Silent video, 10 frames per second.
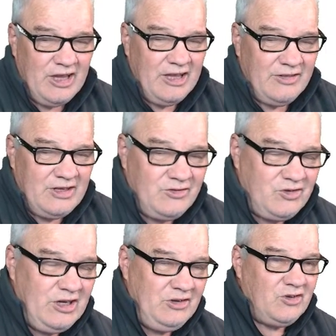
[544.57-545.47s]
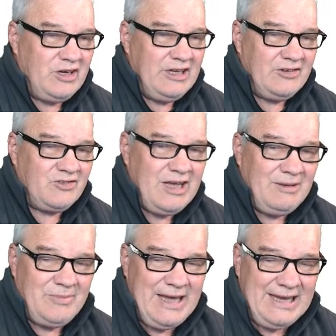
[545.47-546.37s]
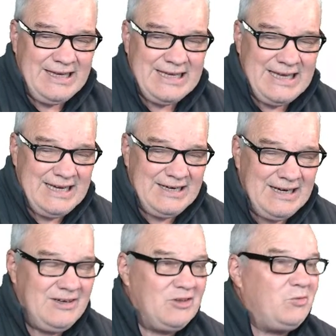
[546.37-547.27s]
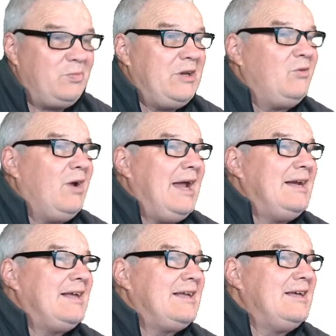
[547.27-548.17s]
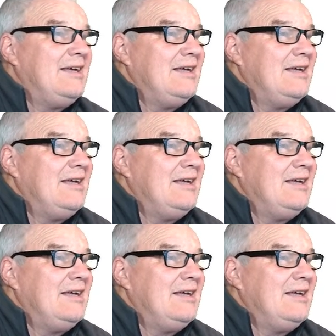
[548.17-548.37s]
the intensity has come back again, and it's been raining